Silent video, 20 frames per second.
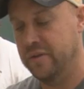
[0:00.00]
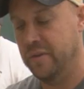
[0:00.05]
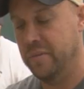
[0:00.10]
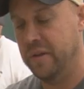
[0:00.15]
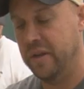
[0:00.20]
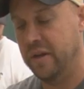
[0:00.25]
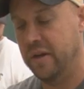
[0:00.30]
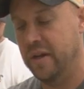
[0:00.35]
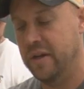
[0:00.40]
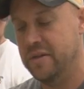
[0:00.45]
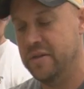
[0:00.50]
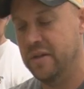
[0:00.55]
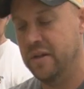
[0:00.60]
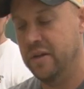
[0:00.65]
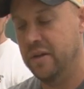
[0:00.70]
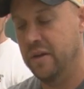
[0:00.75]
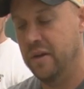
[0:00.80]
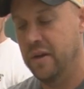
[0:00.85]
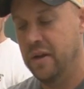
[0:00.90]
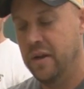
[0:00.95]
some of the guts
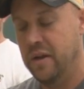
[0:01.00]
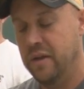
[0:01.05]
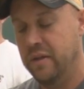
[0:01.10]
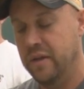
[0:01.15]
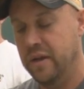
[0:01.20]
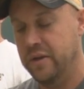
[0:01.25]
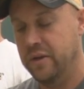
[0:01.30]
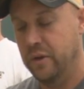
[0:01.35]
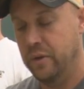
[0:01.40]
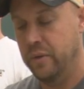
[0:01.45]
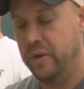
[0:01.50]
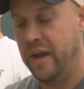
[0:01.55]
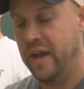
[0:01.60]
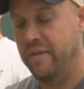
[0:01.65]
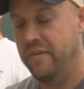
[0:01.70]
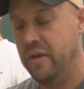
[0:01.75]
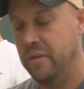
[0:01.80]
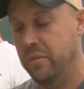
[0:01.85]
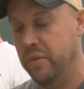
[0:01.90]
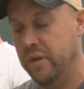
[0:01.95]
that don't
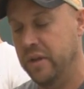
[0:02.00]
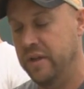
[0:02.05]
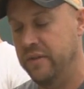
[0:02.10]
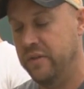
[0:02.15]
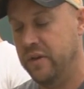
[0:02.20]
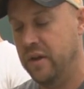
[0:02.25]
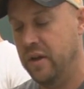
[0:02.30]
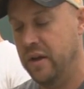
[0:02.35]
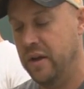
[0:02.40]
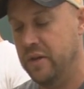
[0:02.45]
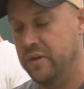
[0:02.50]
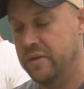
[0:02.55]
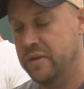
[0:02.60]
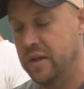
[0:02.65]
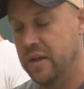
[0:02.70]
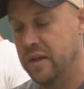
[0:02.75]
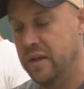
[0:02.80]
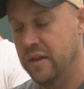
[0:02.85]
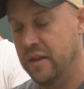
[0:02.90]
have them relief cutouts,